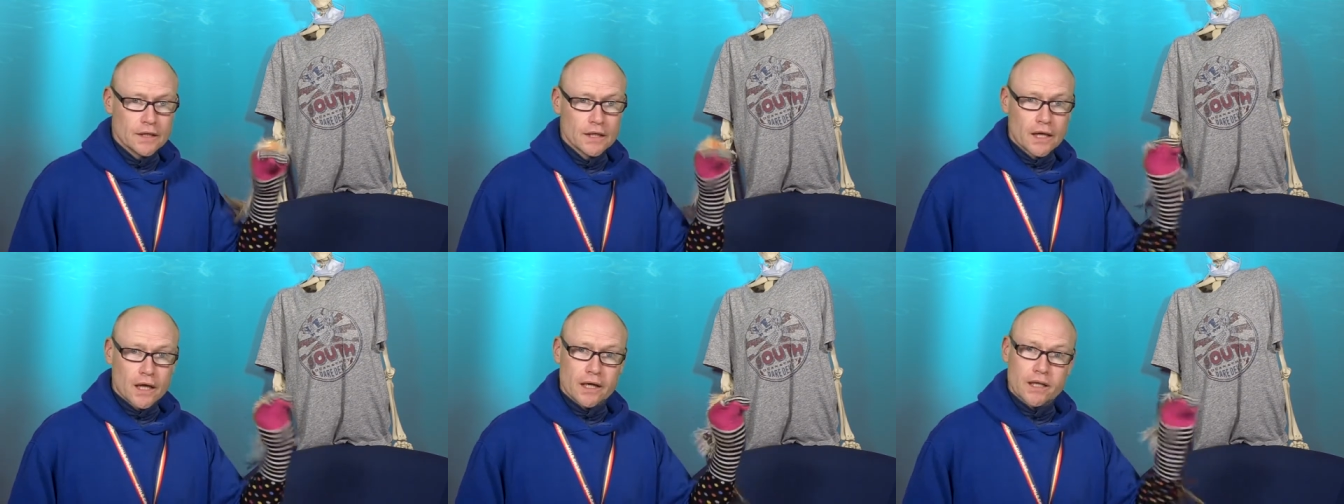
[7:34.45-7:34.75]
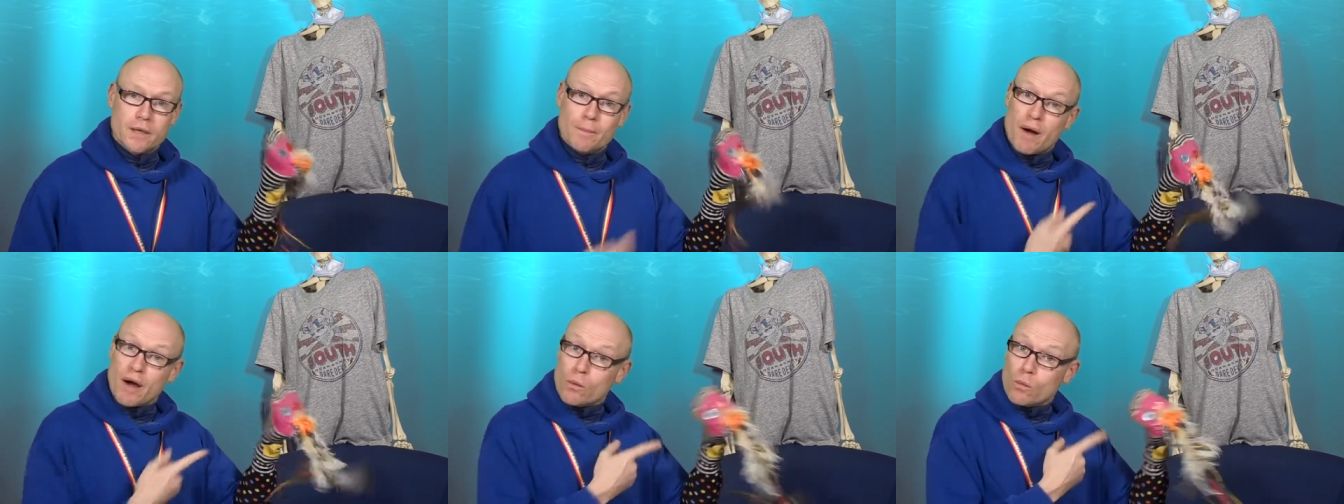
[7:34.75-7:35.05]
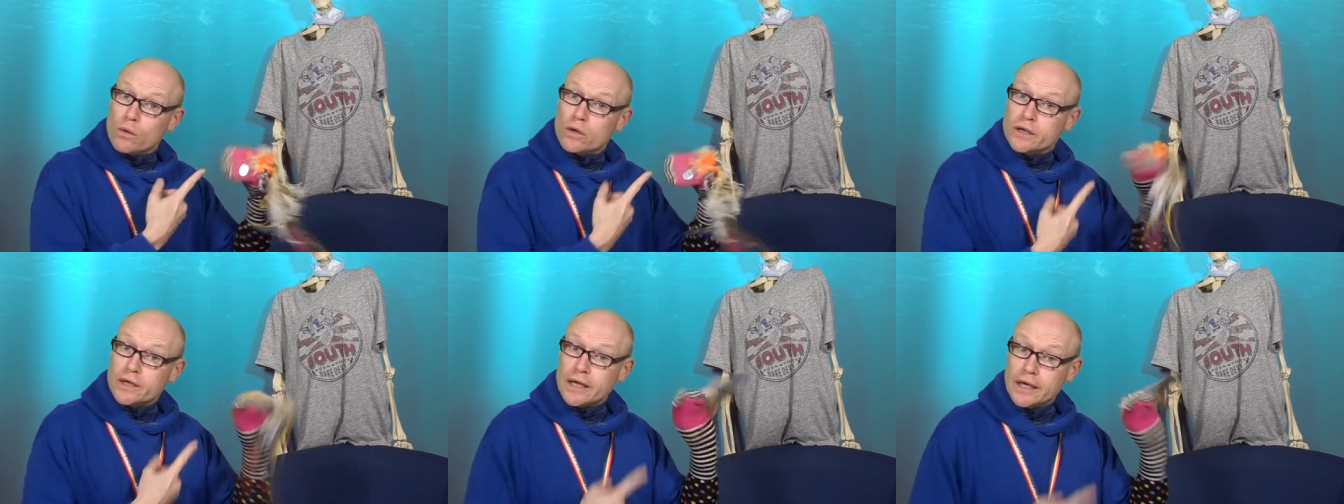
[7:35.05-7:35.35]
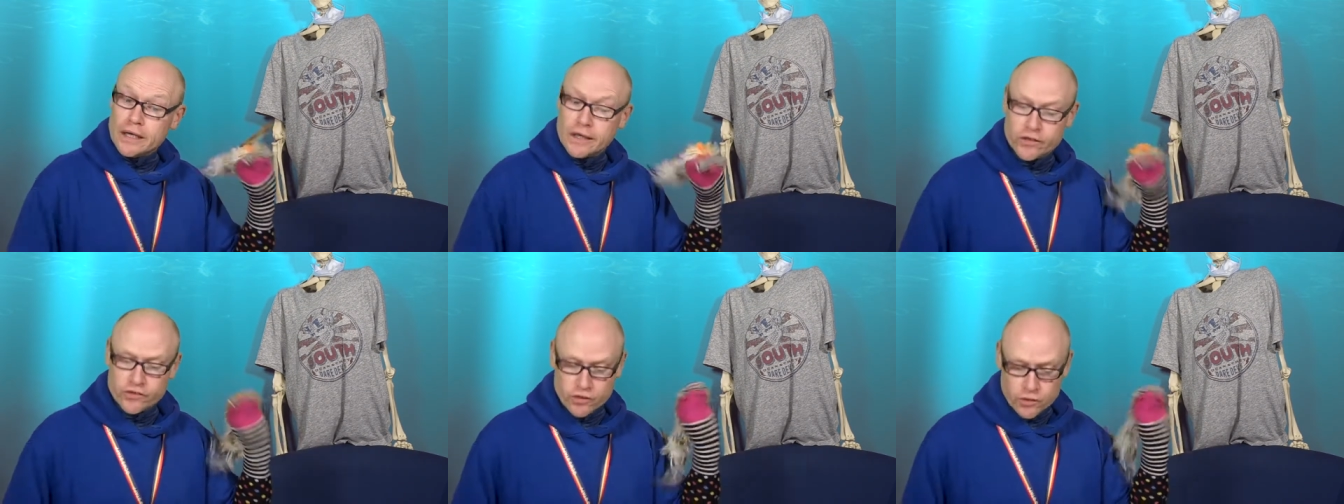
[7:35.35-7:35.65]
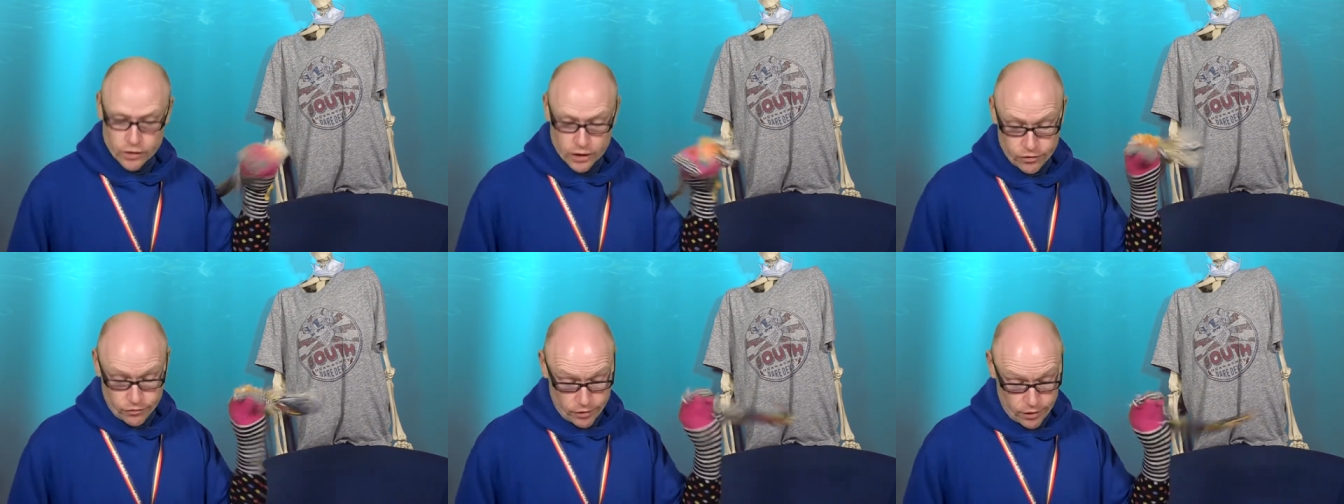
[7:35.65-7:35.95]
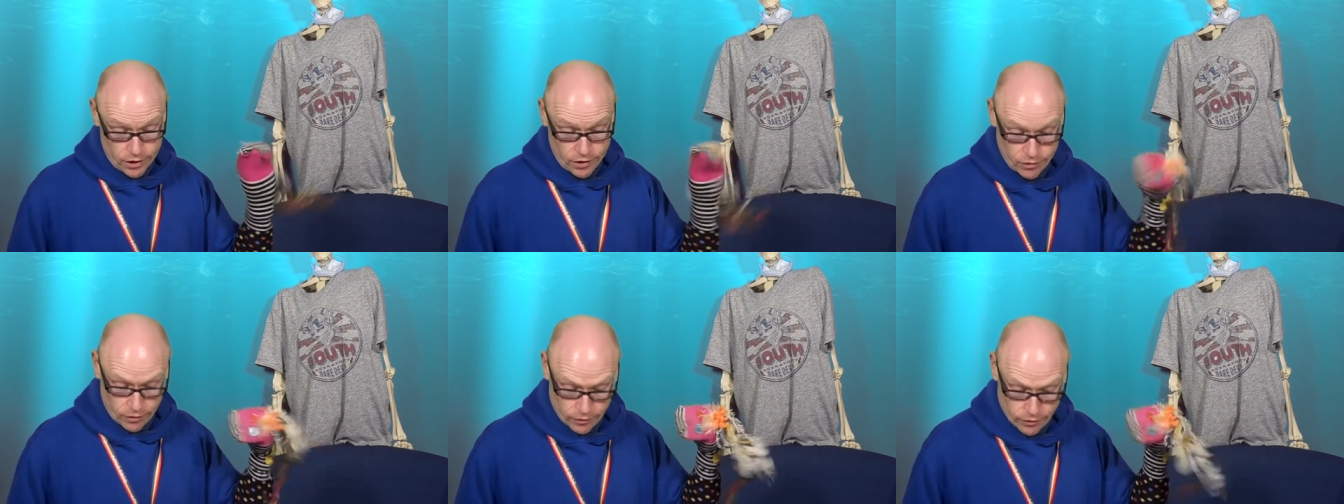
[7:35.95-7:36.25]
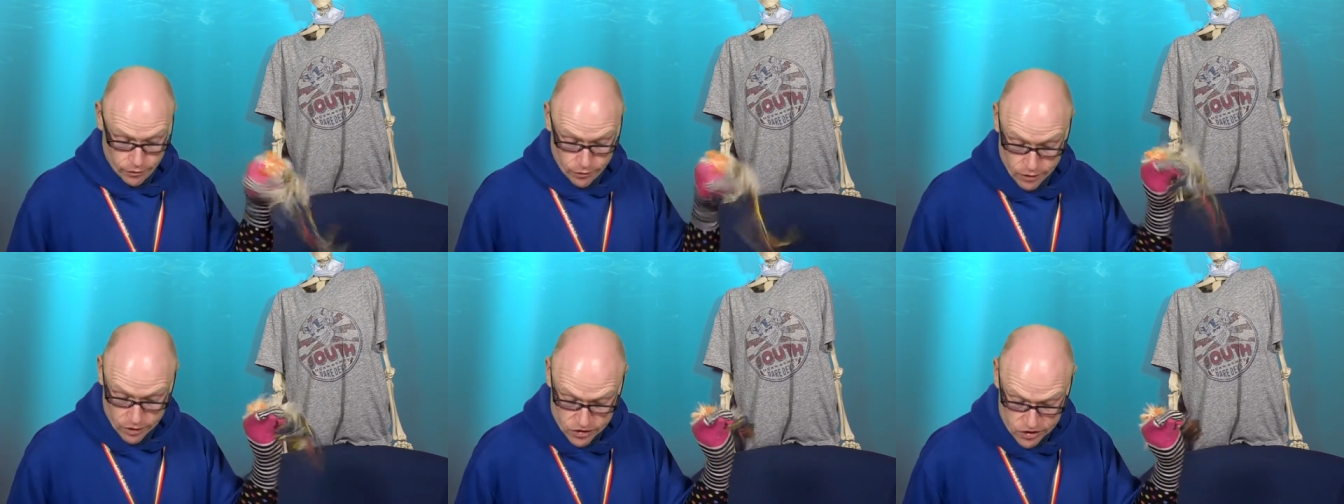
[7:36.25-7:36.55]
And you might wonder, he's looking really
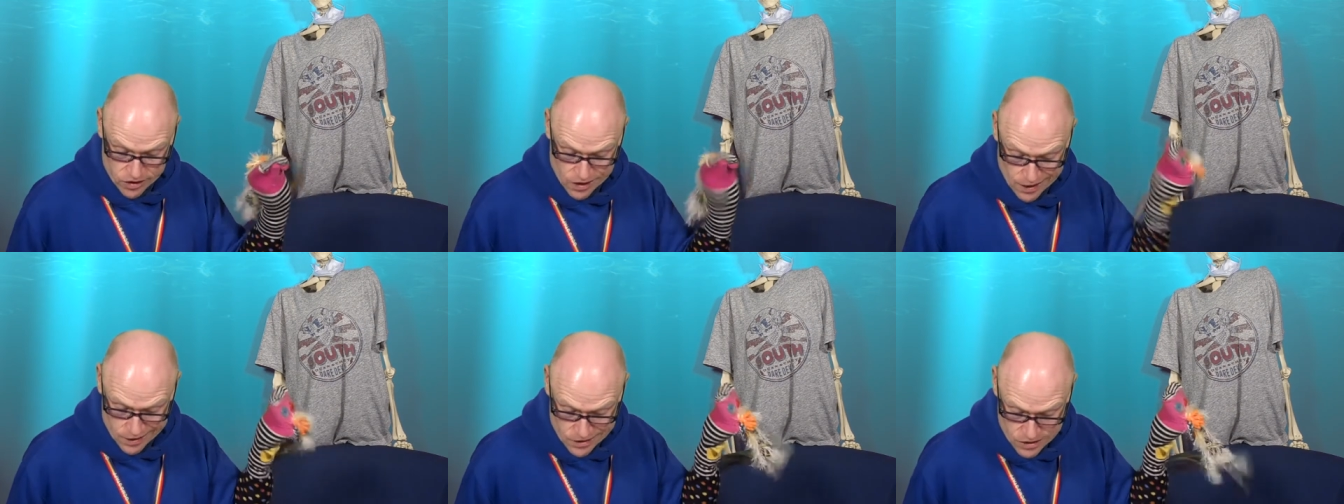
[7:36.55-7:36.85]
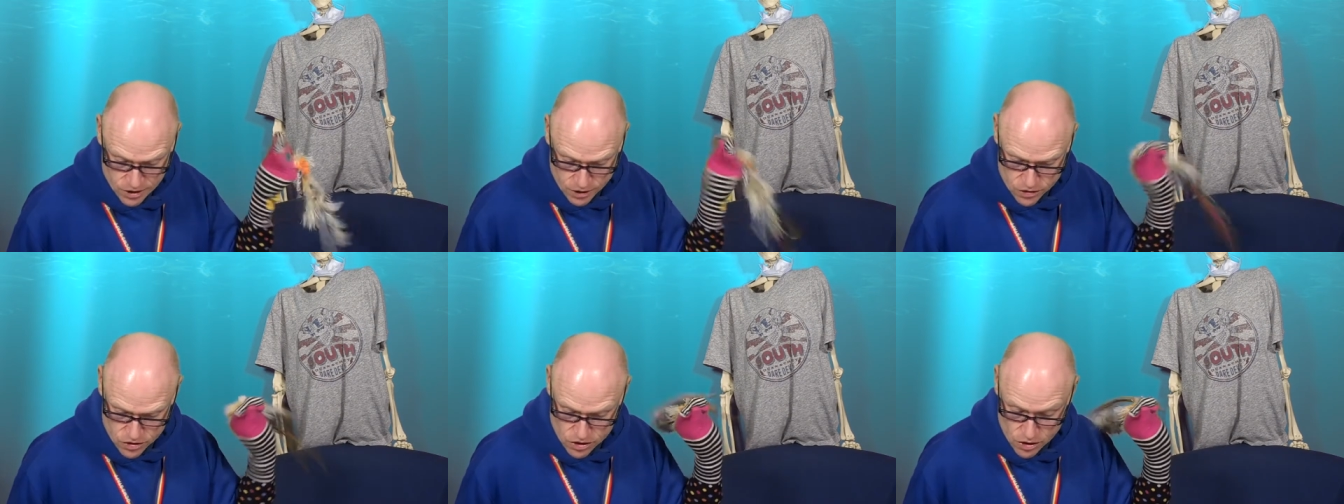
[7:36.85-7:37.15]
rather excited.